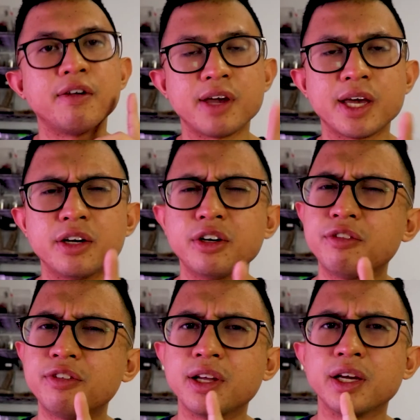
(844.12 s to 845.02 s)
I've had her
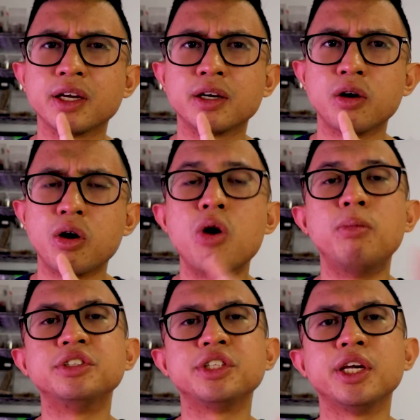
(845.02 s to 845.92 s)
for like
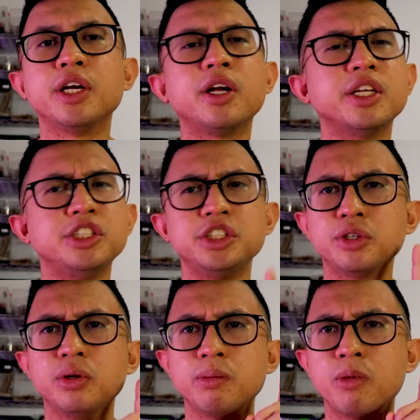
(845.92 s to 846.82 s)
almost a year, and she's
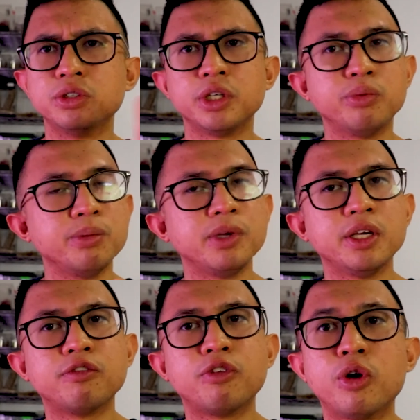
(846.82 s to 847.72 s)
only molted with me
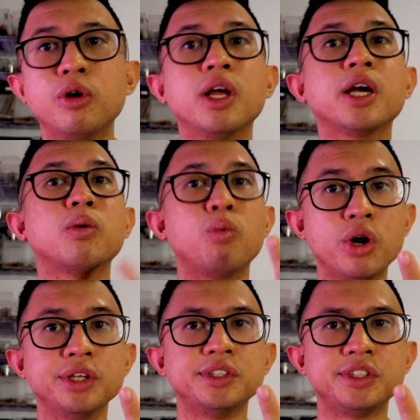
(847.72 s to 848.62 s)
for like
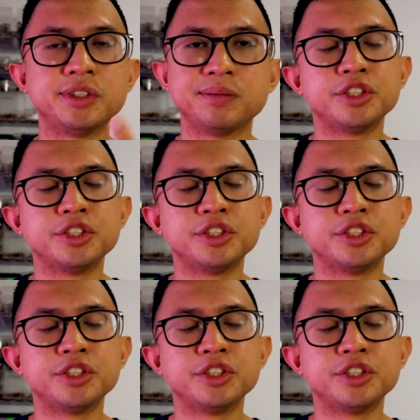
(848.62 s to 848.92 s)
once.